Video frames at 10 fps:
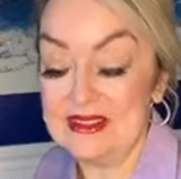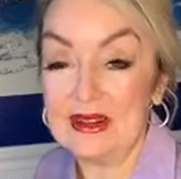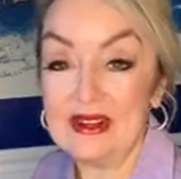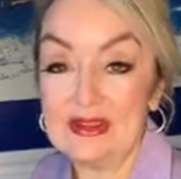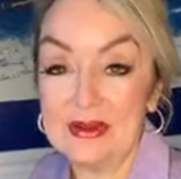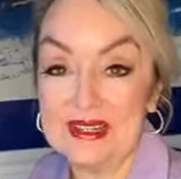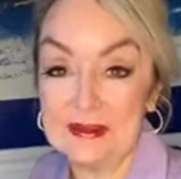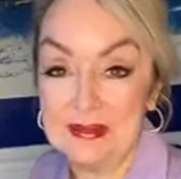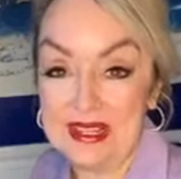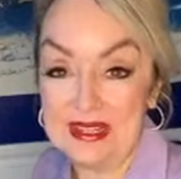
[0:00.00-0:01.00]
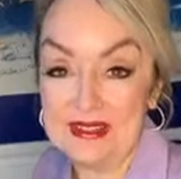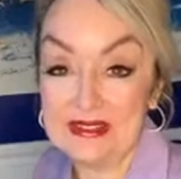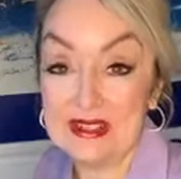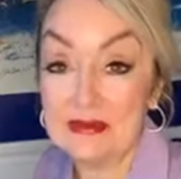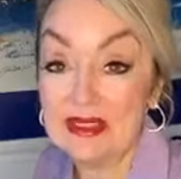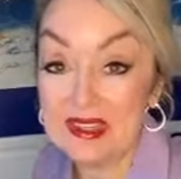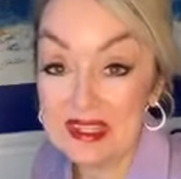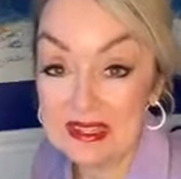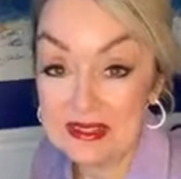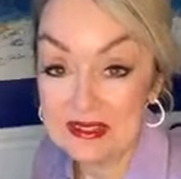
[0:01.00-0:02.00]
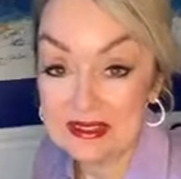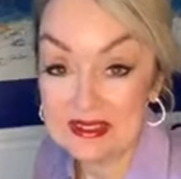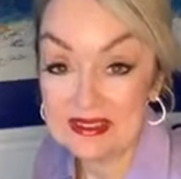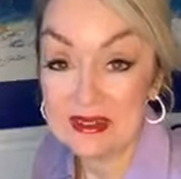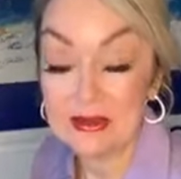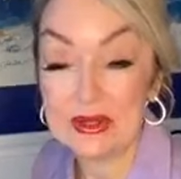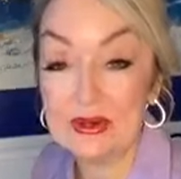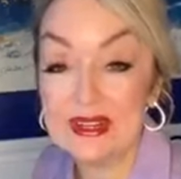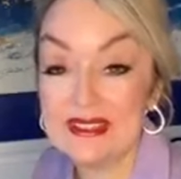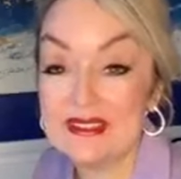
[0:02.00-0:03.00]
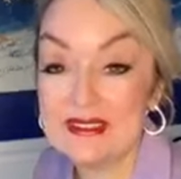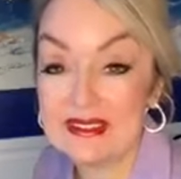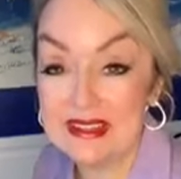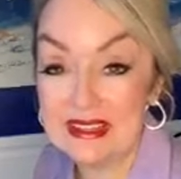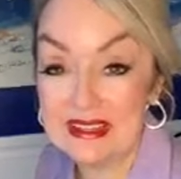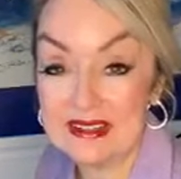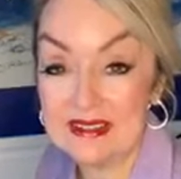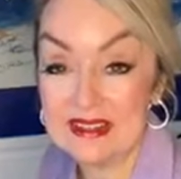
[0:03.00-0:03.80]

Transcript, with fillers: there are going to be some things that we're going to see